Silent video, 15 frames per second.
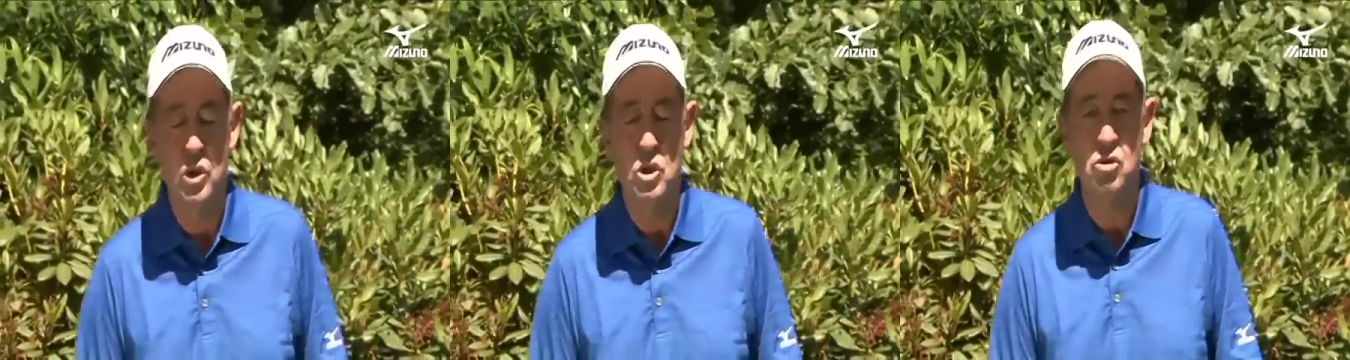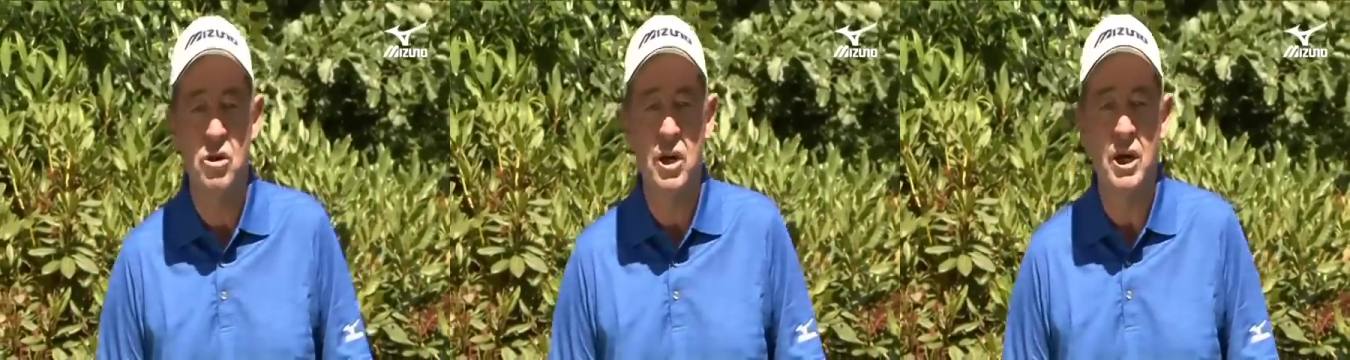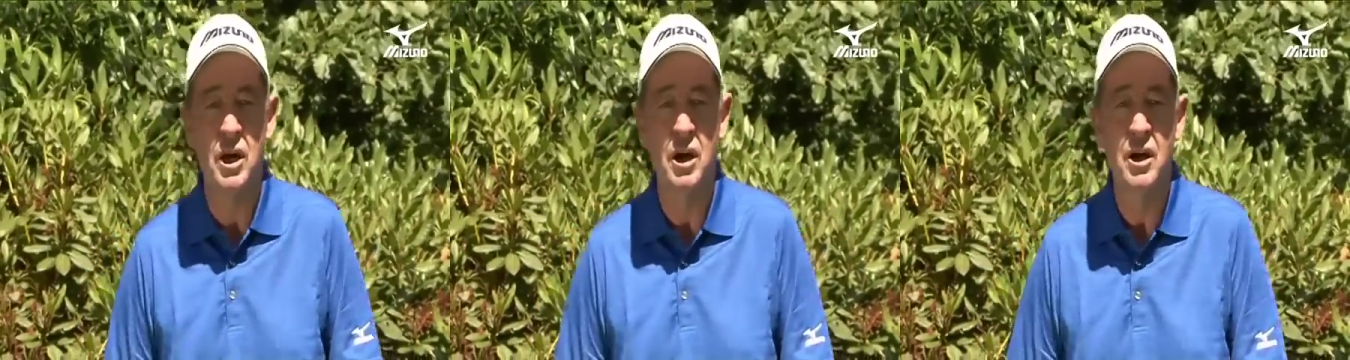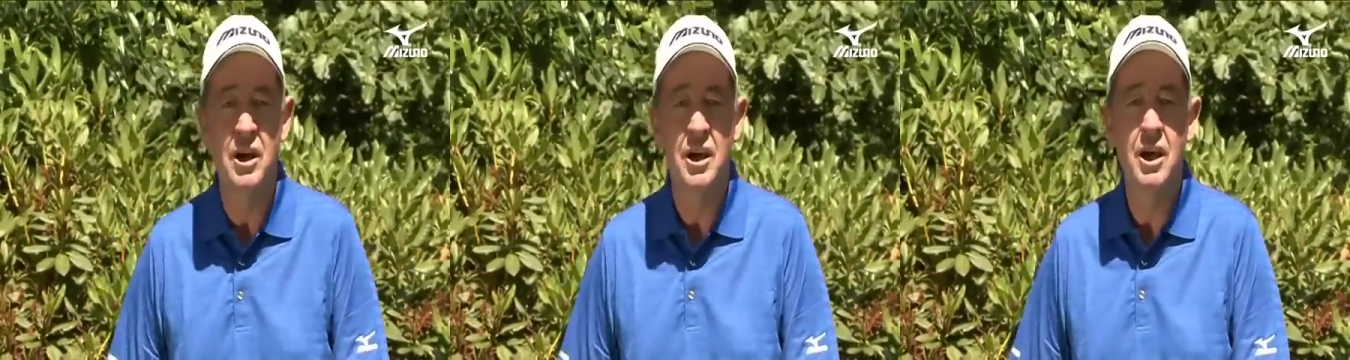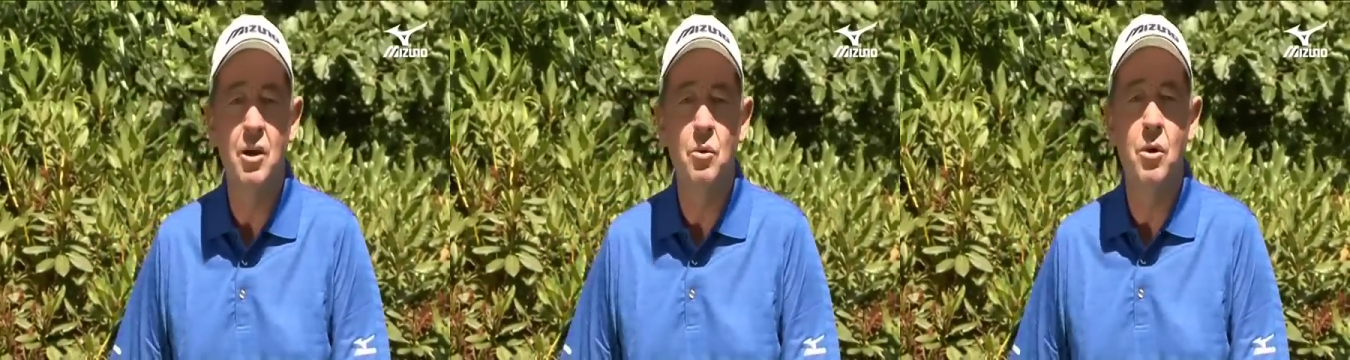trigger,
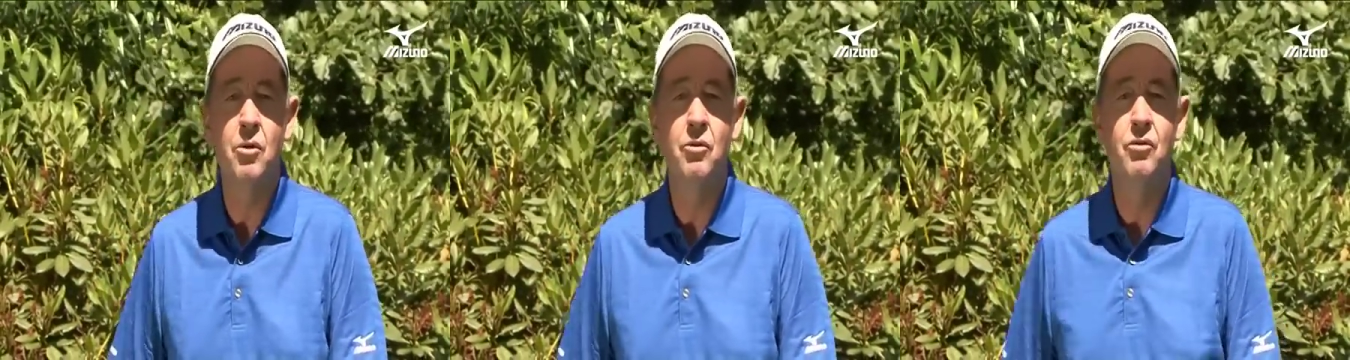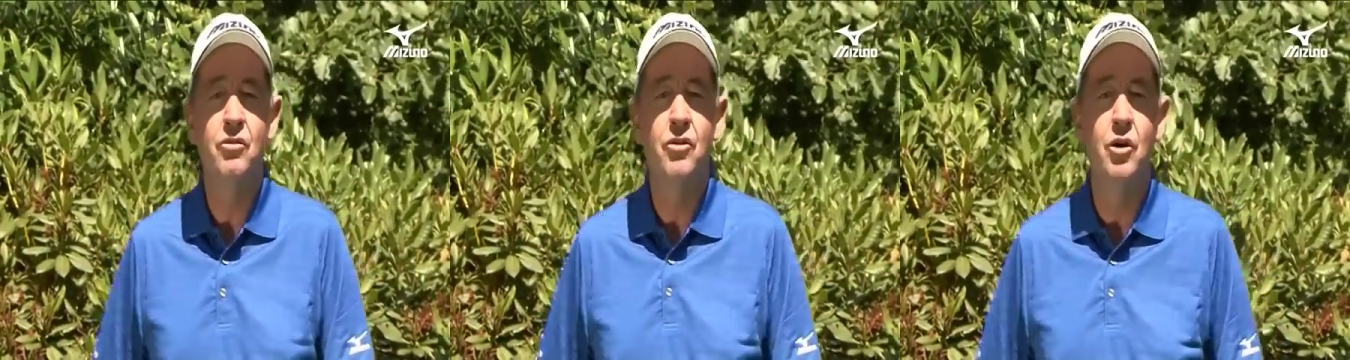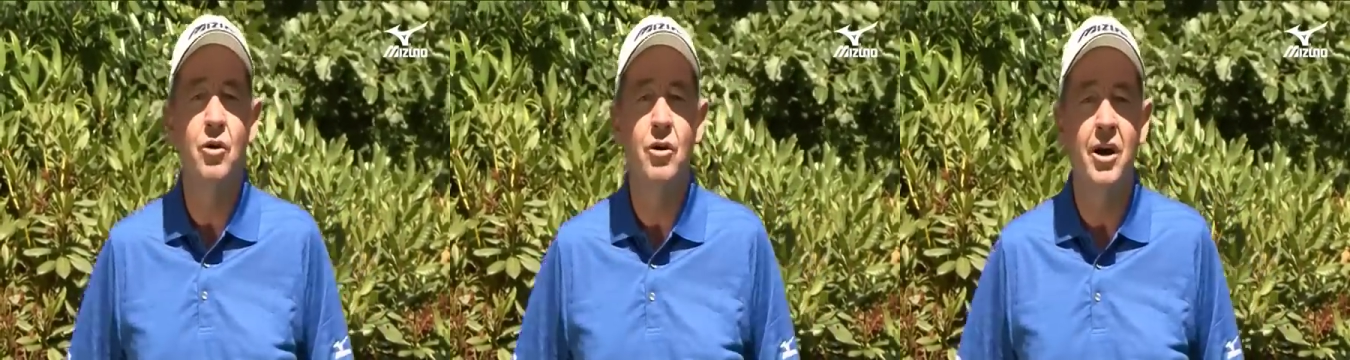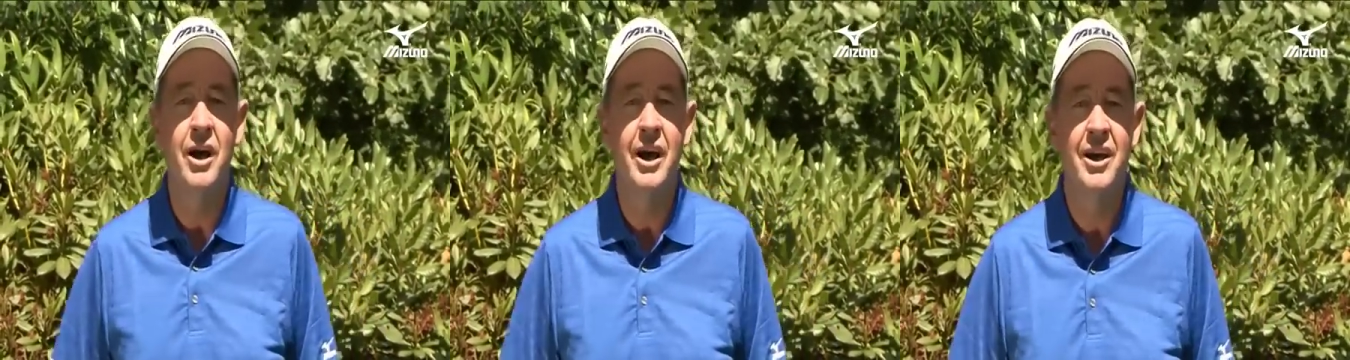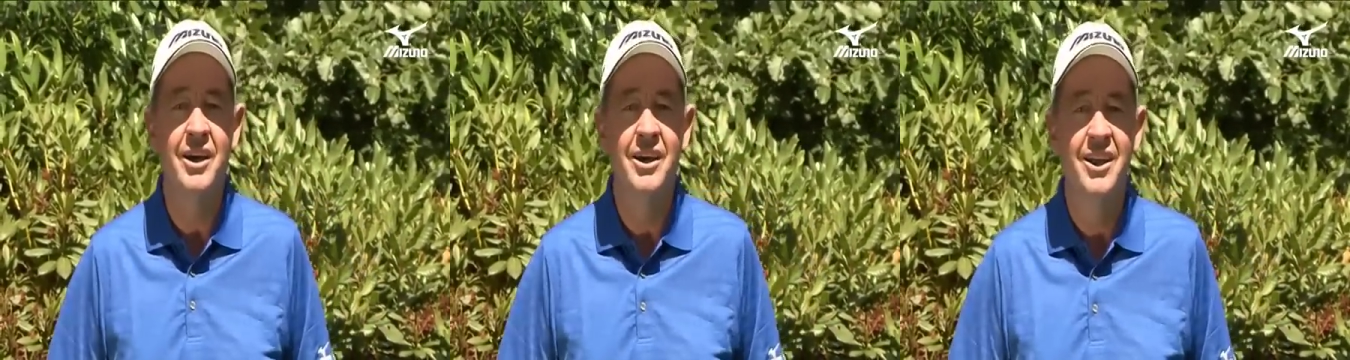it won't feel
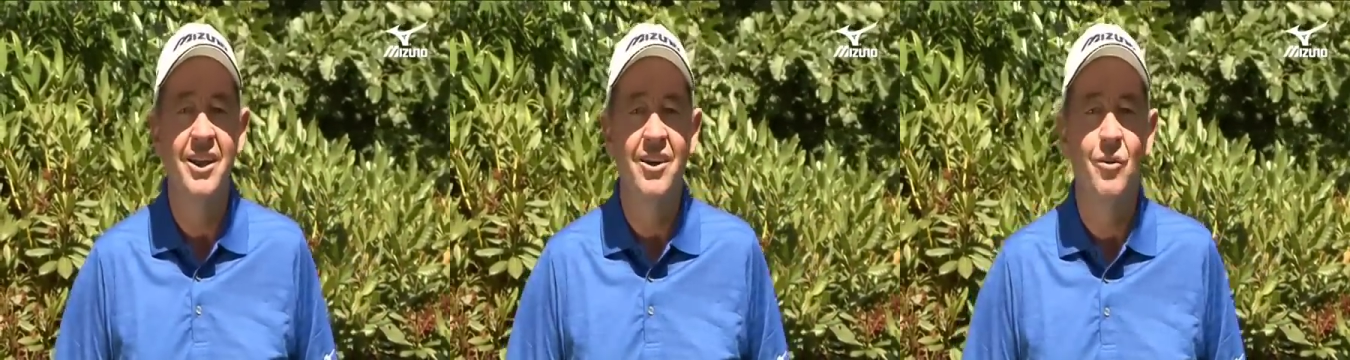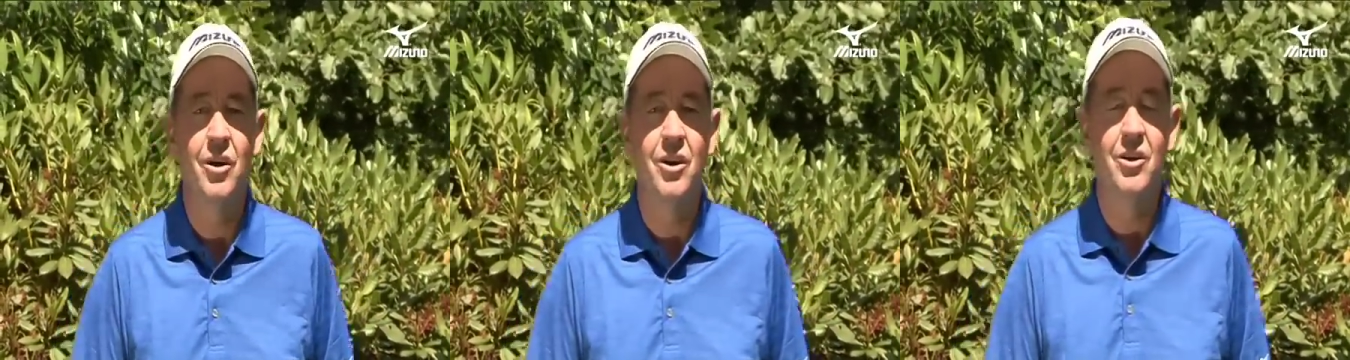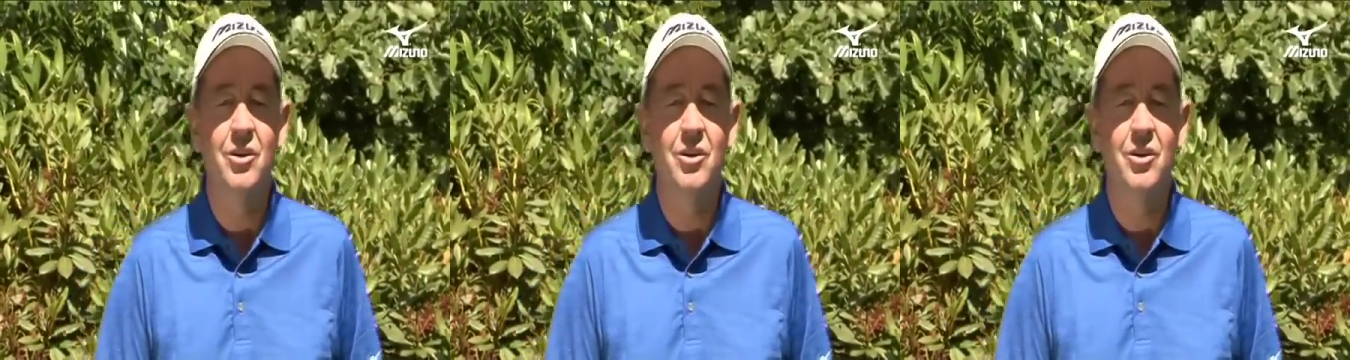like one of